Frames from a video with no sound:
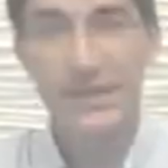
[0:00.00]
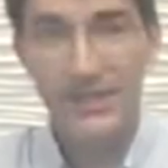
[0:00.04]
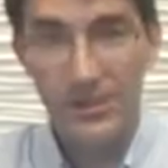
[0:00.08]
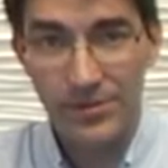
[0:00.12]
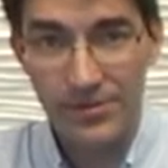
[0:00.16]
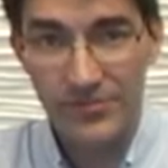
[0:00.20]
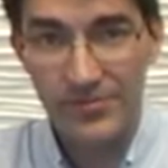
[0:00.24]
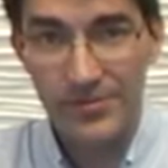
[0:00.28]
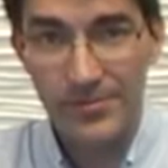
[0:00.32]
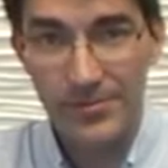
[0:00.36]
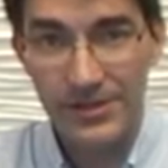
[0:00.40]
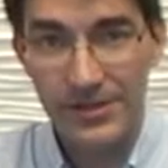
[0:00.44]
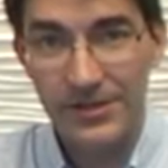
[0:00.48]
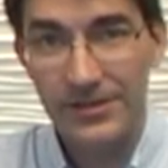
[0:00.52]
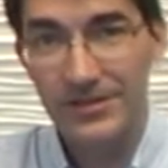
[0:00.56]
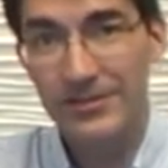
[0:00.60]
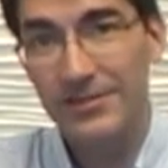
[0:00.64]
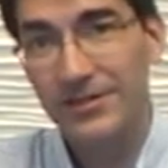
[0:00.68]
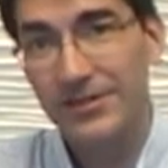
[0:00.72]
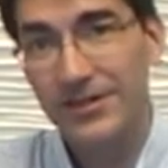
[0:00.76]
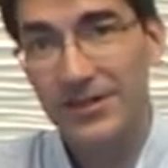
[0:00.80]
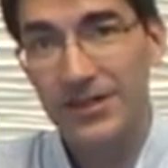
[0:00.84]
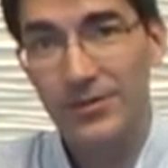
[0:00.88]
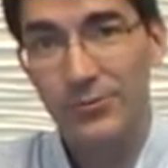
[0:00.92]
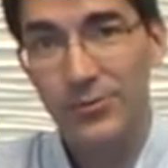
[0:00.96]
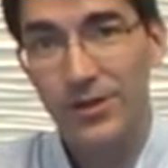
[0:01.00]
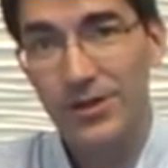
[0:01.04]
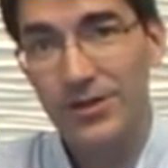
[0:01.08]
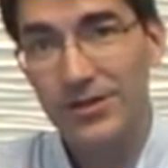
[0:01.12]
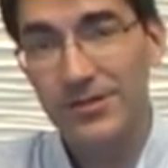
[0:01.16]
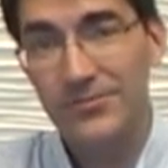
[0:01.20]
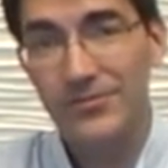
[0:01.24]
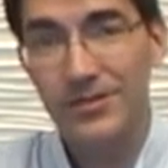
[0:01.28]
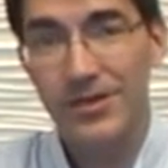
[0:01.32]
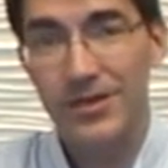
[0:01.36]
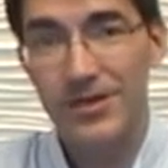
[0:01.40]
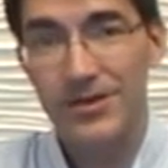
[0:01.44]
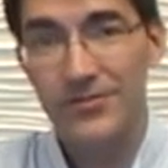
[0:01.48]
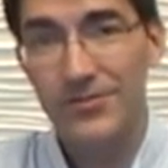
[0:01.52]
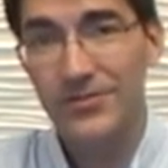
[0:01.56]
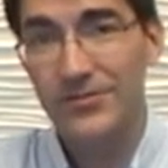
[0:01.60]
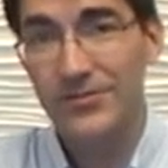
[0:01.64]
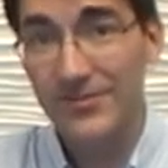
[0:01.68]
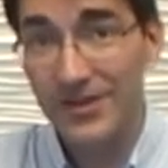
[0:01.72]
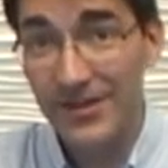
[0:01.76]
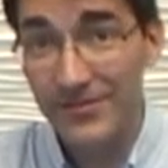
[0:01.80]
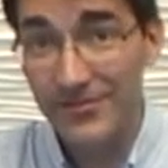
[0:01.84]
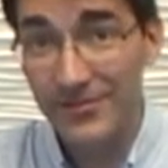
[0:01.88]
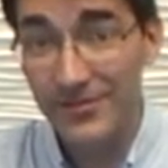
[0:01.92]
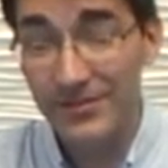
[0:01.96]
Hello everybody, and welcome to Hungary's
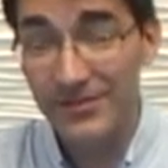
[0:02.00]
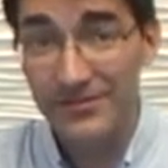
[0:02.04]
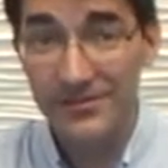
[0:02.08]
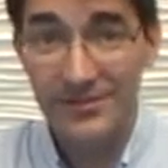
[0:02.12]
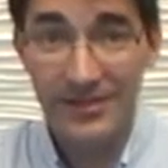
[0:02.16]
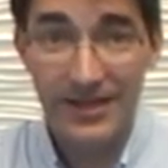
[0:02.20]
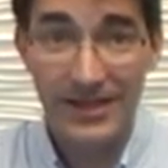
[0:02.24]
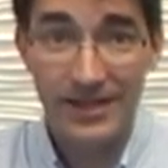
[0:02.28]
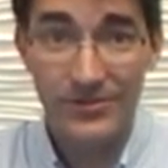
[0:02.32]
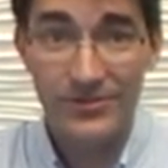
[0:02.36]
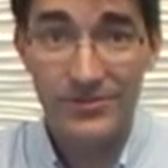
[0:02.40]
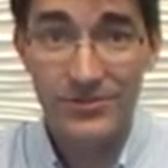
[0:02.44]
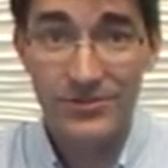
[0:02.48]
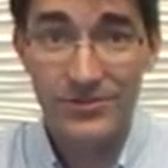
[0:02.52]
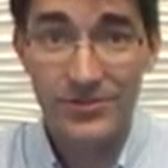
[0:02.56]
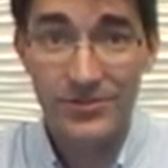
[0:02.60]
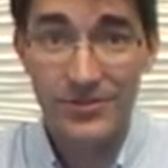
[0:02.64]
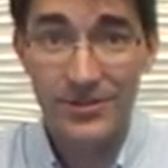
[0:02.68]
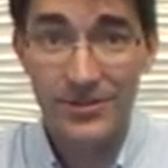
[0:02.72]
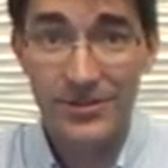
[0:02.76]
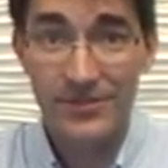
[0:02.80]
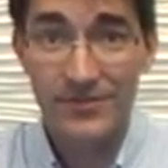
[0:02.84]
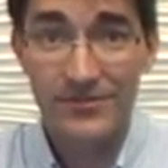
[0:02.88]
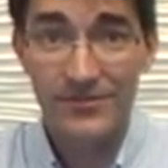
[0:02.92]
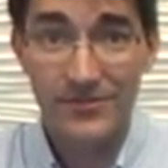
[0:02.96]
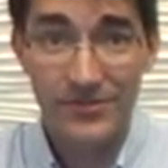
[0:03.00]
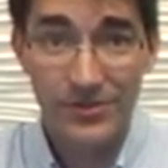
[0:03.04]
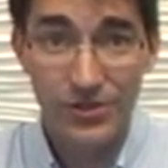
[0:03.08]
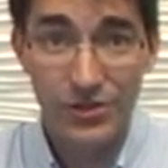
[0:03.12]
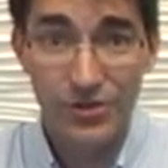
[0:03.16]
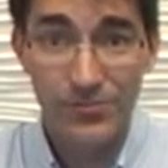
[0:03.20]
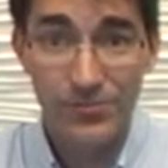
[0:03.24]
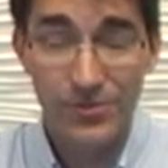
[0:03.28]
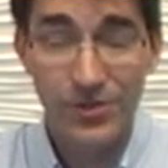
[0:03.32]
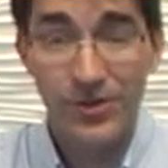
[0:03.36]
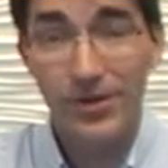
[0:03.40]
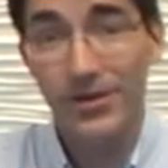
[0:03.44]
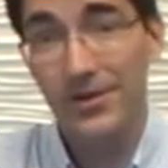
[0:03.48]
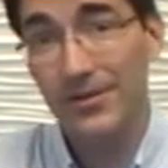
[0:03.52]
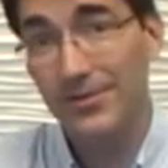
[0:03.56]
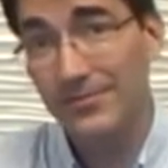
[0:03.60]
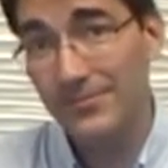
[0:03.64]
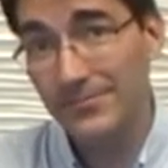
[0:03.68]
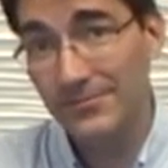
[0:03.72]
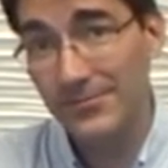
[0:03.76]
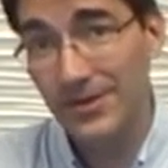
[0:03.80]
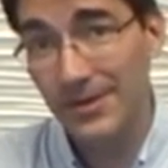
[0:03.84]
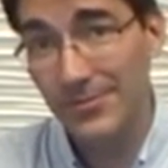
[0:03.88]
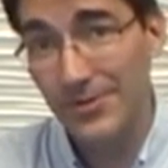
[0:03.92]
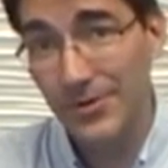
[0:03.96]
favorite language learning video blog.
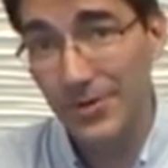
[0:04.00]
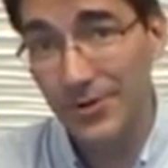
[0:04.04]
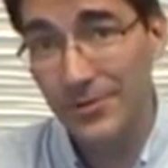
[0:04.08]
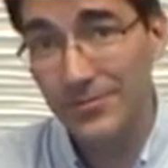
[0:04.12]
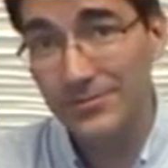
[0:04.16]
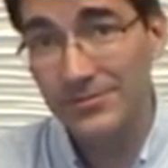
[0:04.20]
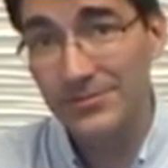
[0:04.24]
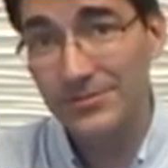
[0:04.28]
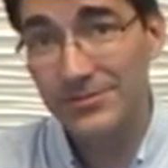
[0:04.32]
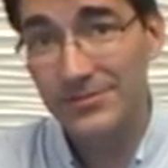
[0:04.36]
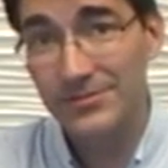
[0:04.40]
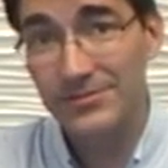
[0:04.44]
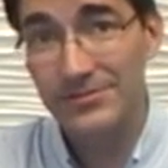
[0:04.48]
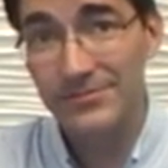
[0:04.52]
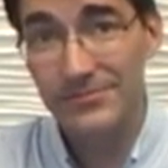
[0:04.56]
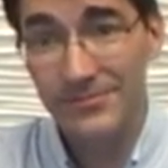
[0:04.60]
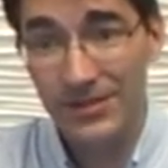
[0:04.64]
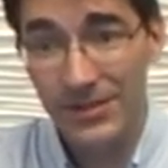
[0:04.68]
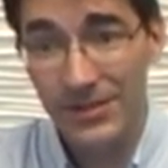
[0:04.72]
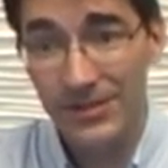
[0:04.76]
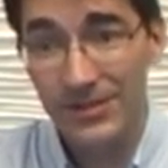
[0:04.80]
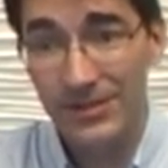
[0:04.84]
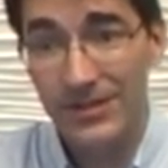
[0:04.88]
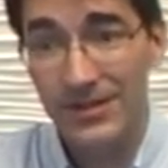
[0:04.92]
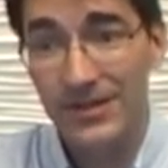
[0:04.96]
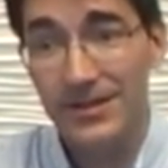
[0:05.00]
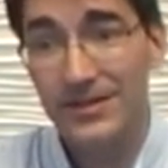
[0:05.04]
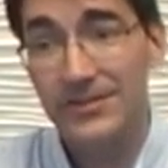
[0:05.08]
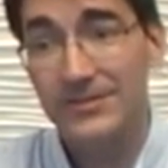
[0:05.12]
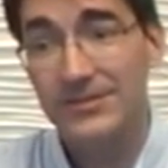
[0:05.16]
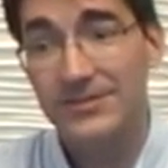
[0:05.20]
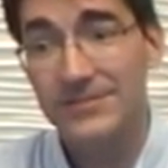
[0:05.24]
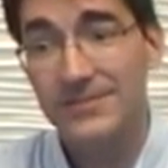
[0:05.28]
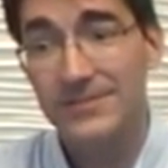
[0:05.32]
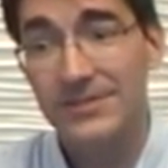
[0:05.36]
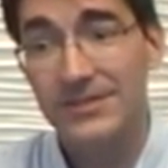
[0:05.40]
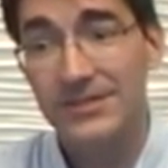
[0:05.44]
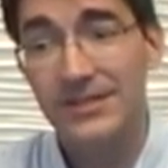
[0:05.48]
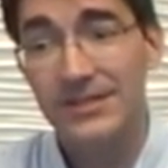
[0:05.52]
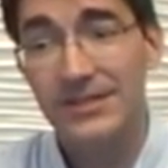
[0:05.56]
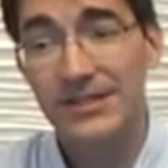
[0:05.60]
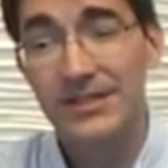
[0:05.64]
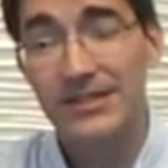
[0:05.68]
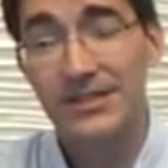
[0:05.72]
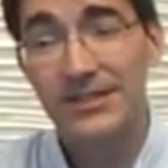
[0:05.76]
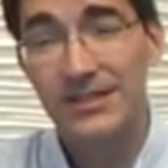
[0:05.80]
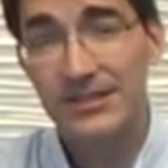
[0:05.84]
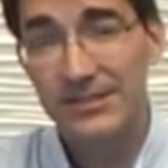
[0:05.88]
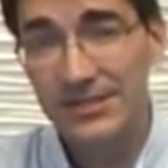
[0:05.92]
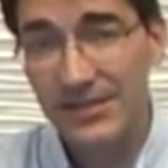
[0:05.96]
I'm your host, Michael Lyons.
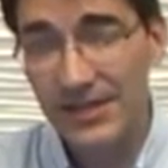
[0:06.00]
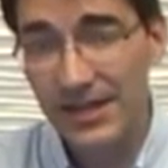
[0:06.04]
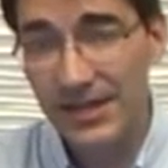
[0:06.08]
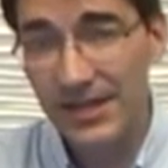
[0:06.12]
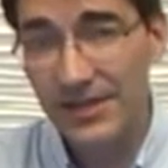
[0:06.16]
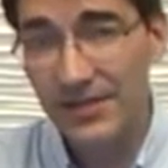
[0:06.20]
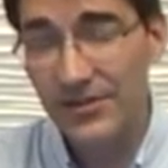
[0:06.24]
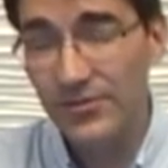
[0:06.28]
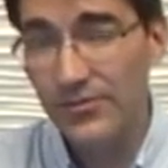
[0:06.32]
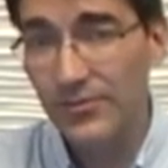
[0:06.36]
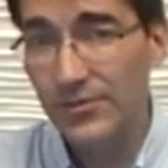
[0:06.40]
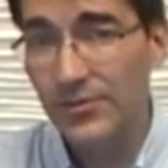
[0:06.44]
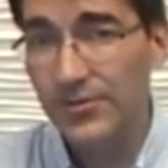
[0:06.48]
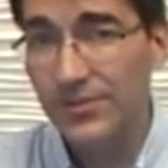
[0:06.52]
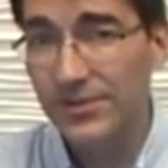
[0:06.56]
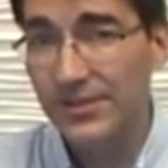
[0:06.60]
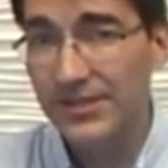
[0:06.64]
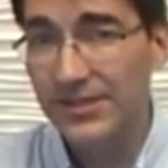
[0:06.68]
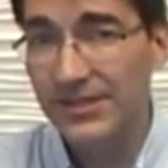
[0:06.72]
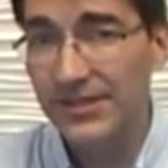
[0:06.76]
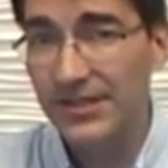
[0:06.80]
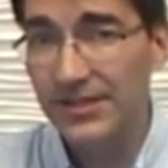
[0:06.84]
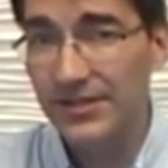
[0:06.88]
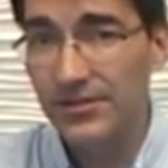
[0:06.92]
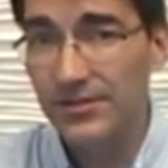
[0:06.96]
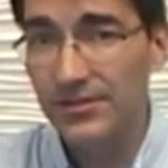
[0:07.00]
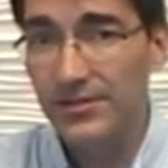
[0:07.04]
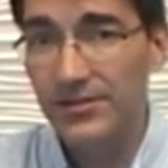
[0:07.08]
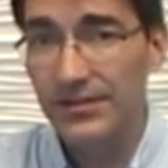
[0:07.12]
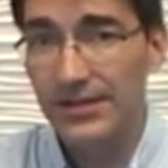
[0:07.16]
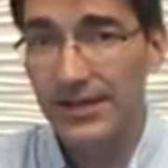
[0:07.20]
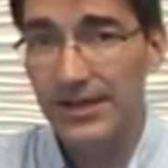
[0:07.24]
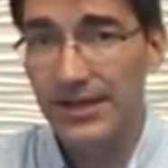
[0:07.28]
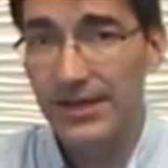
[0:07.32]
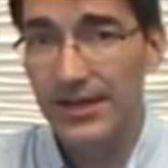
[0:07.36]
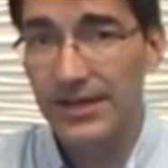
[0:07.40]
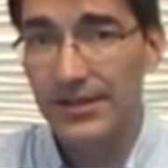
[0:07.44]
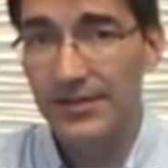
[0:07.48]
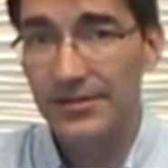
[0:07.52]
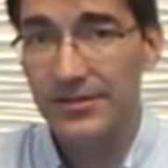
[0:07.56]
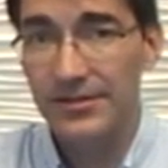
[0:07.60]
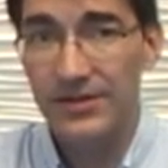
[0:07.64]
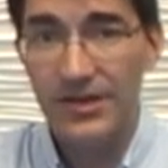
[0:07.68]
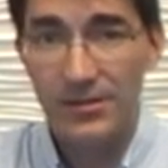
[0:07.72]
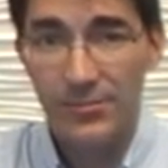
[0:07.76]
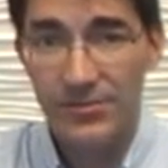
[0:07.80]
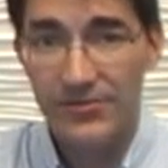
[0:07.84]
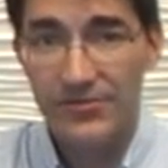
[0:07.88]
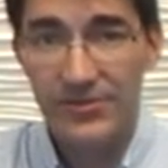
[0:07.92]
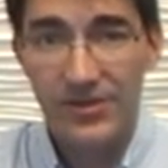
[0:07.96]
Today we're going to take a look at a
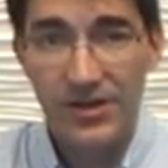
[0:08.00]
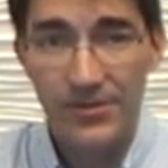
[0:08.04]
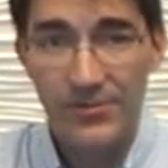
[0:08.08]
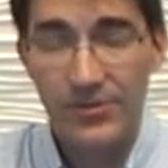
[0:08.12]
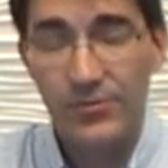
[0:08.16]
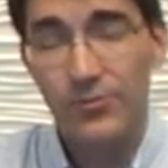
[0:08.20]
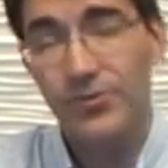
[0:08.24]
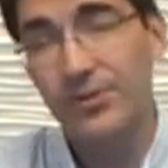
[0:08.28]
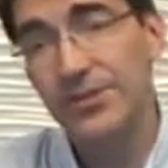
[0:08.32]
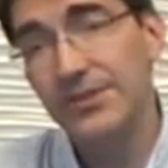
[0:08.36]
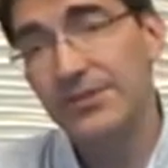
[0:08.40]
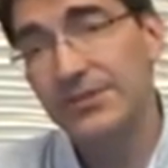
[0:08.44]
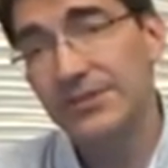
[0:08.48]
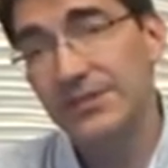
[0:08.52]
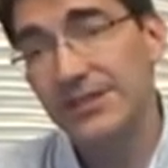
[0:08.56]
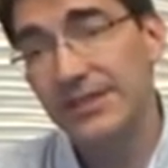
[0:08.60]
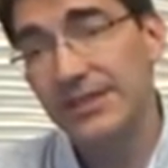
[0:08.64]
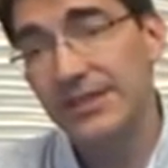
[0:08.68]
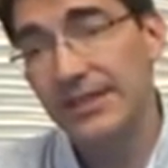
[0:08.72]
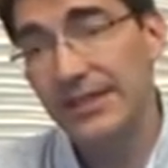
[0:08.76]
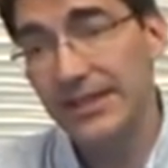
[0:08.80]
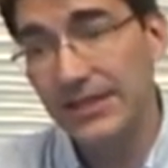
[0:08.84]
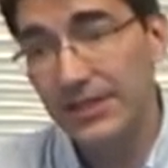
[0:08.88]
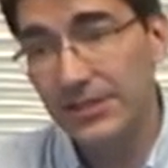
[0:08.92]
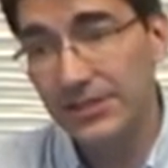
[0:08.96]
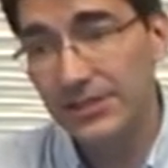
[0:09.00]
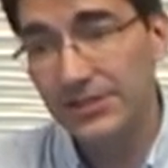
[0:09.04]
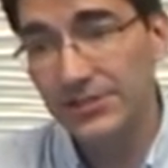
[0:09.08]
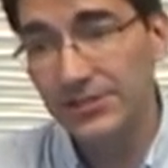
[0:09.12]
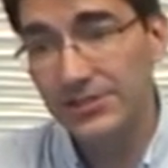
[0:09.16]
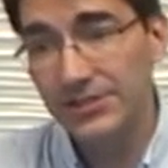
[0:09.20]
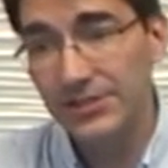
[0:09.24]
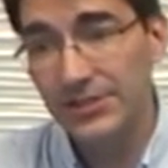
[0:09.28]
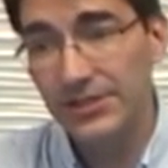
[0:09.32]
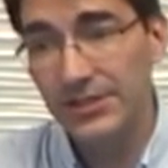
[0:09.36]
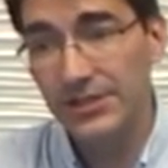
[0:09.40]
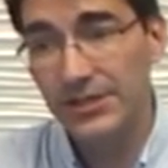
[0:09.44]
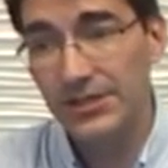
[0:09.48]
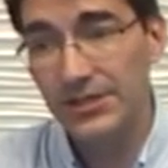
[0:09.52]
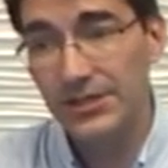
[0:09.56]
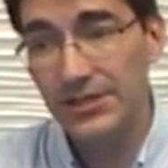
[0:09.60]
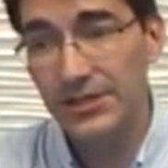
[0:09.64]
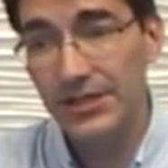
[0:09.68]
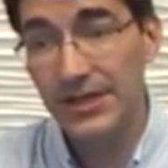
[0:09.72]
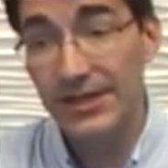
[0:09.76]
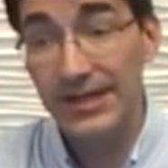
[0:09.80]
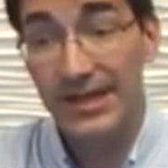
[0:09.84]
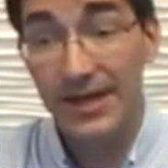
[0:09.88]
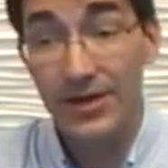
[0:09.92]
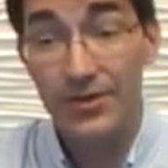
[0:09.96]
couple of common words in English
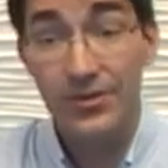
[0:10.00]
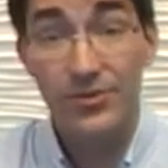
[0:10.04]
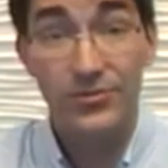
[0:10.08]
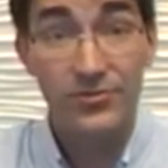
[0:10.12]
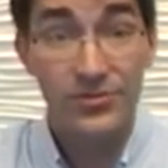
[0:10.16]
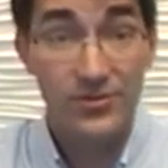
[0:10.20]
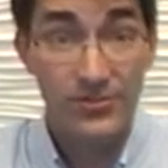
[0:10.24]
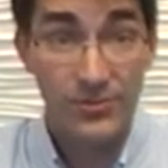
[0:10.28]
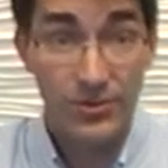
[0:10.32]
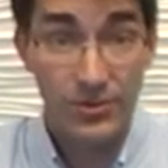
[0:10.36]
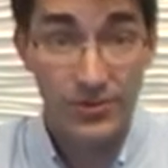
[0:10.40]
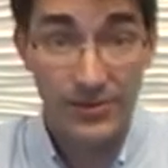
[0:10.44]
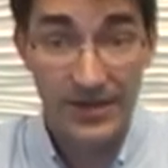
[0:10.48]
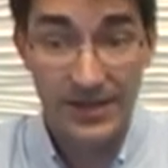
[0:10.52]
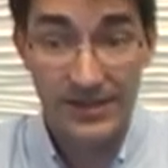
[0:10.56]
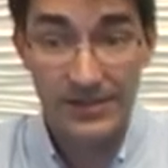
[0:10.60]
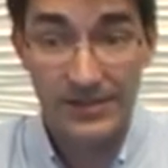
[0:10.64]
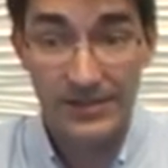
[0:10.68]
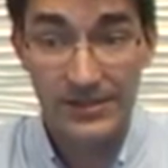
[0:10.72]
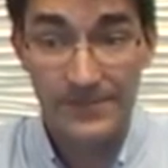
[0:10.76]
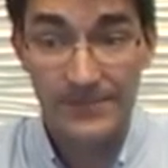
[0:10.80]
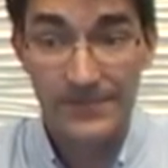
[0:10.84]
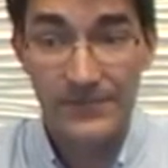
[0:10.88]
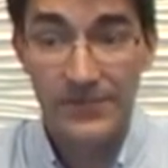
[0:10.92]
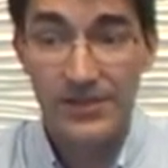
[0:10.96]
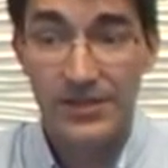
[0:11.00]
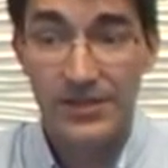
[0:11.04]
and how to use them correctly.